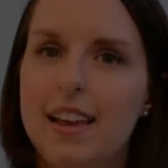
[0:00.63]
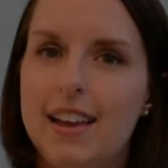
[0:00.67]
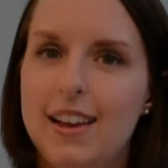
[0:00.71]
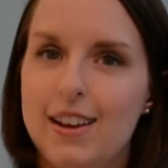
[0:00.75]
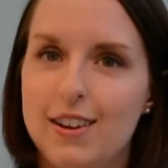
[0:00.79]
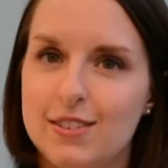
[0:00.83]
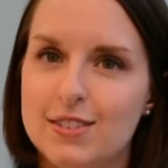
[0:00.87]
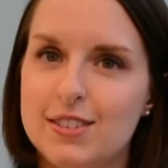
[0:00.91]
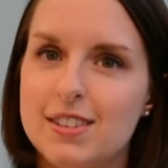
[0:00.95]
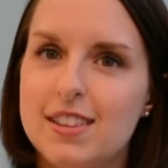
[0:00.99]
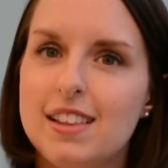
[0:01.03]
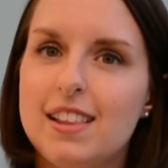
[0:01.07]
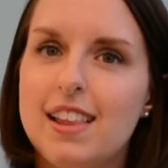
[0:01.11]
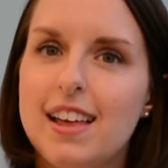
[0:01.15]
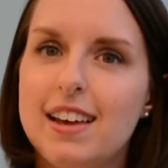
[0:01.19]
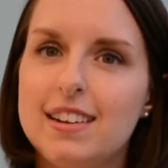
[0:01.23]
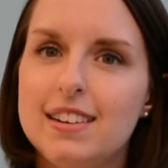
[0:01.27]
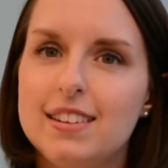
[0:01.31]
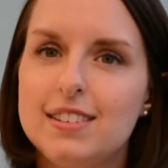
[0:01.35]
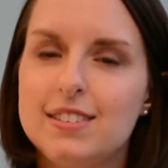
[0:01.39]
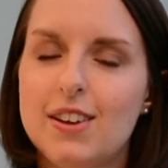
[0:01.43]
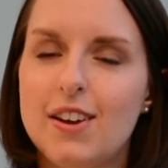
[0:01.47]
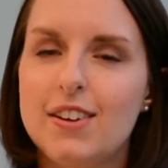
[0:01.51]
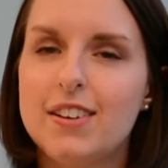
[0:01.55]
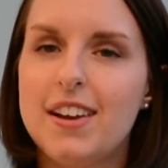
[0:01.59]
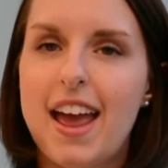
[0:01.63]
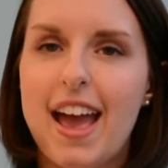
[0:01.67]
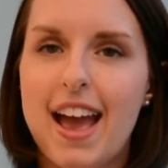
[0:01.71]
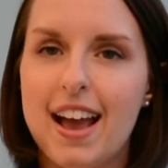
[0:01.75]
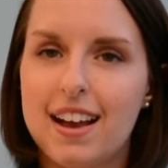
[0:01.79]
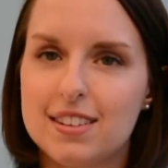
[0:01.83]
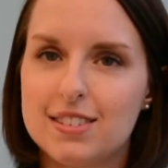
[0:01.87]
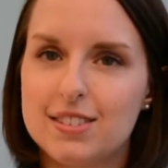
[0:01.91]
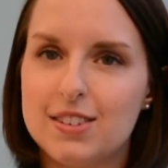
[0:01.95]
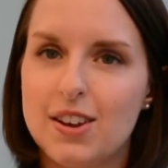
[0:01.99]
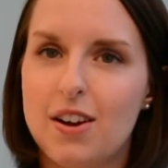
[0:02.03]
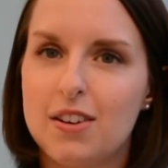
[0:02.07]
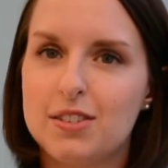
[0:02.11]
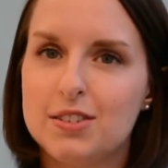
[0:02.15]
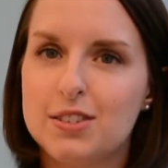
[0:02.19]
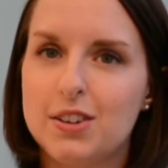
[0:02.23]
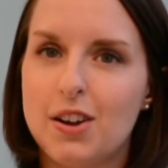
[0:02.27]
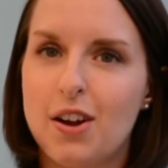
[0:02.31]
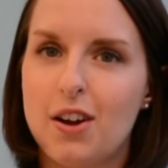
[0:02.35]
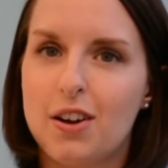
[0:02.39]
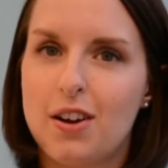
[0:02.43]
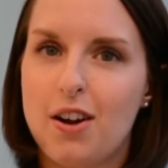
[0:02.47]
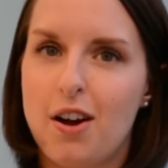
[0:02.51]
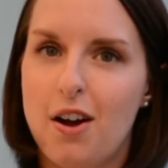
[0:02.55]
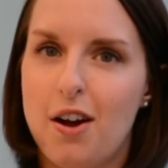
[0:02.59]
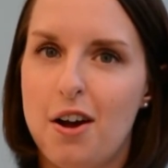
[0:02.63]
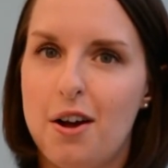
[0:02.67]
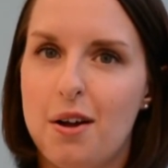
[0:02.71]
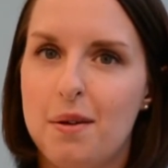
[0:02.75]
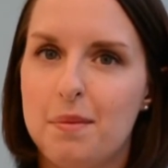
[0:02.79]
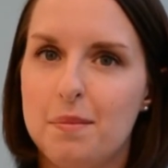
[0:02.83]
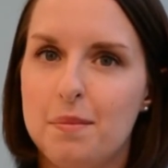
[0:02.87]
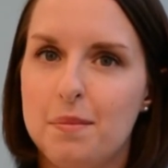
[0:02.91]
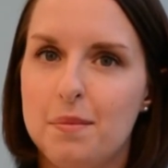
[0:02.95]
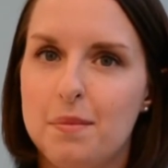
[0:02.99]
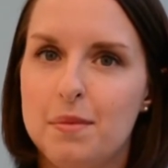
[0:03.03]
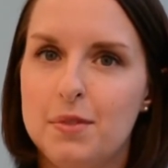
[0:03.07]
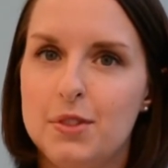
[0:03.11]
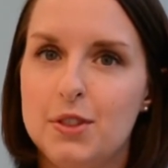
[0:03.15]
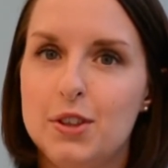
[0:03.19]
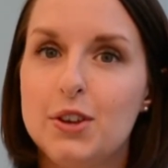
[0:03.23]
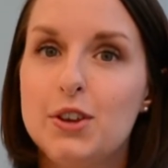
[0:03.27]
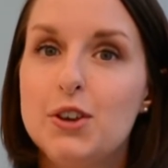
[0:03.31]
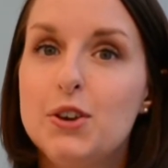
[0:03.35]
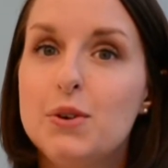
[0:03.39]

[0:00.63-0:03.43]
Here's the latest on Xtalks.com. The